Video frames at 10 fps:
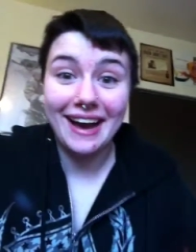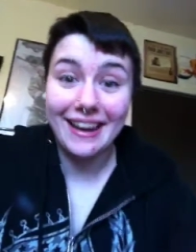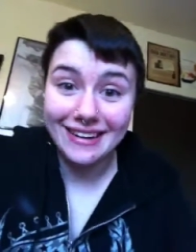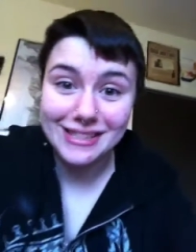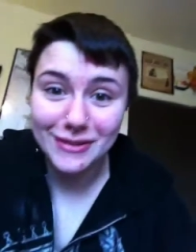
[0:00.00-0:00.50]

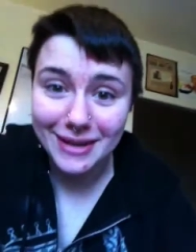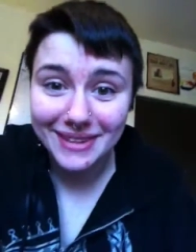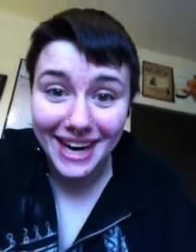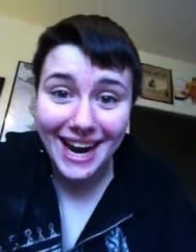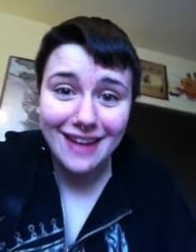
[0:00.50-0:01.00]
ah, ice cream,
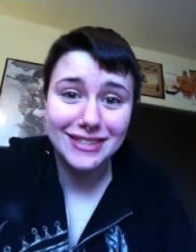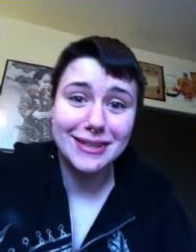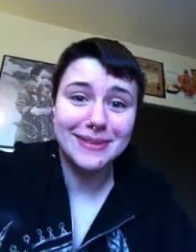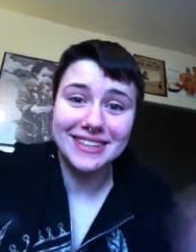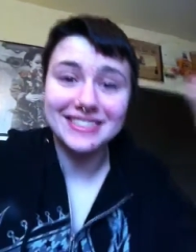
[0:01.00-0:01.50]
can I have
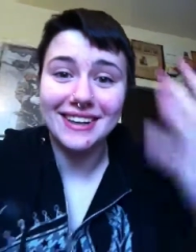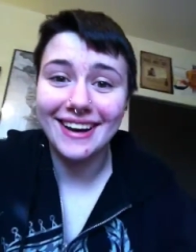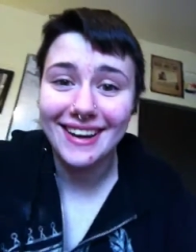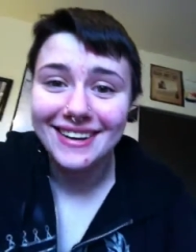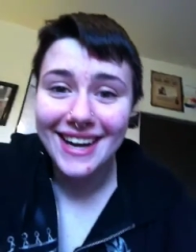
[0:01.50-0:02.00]
some? And I was like,
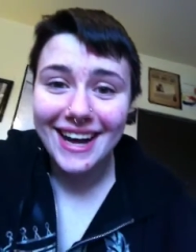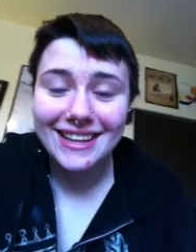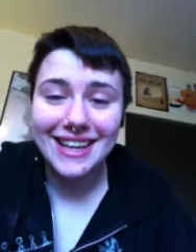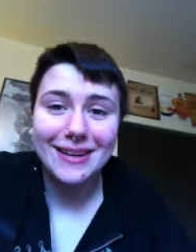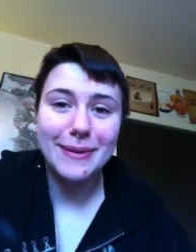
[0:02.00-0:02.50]
ah!
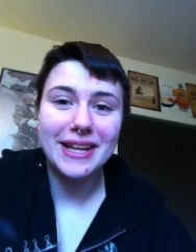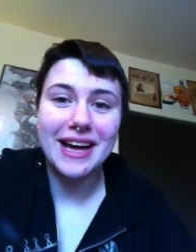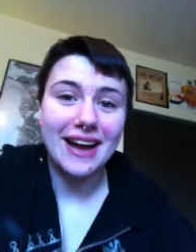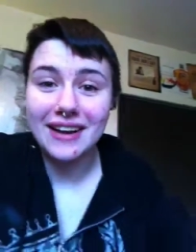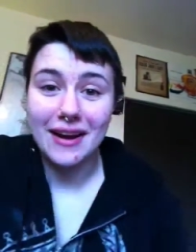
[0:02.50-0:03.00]
And then like paid,
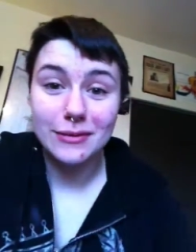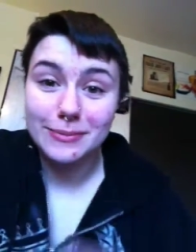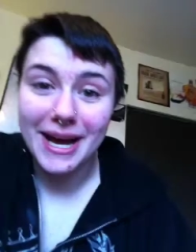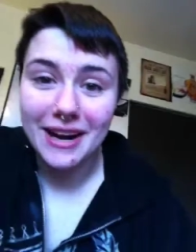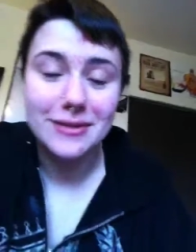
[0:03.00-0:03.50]
I, yeah, it was
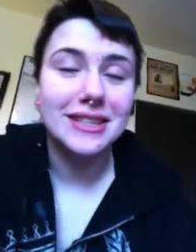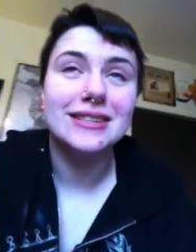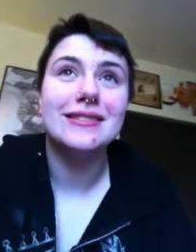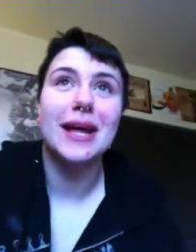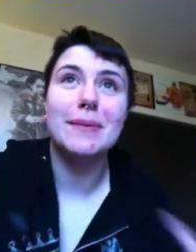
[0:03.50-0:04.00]
bad. I was like,
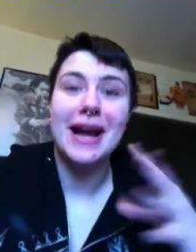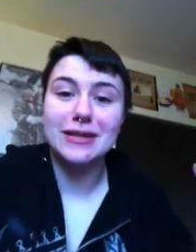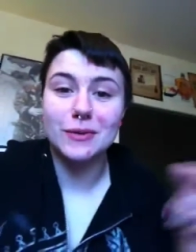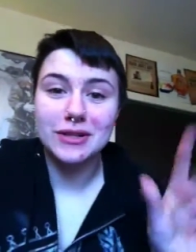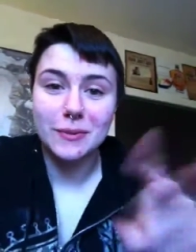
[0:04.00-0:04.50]
like my
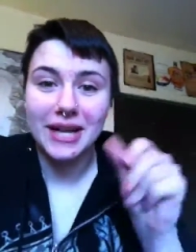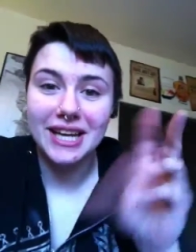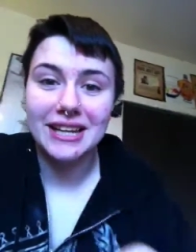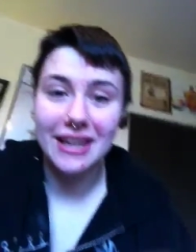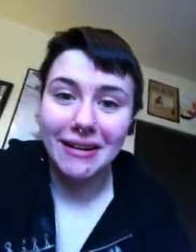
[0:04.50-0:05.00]
hands were all
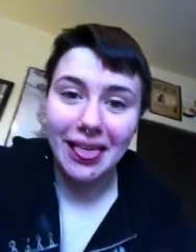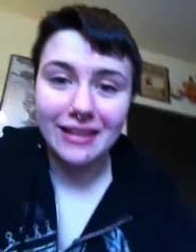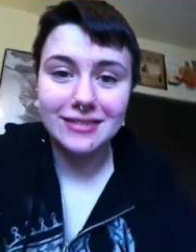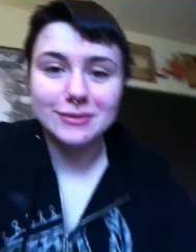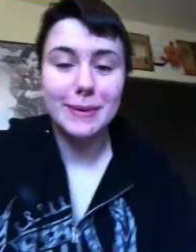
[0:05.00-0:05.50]
sweaty and like,
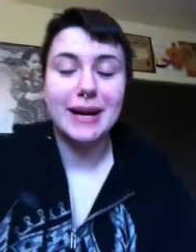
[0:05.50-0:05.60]
oh, it was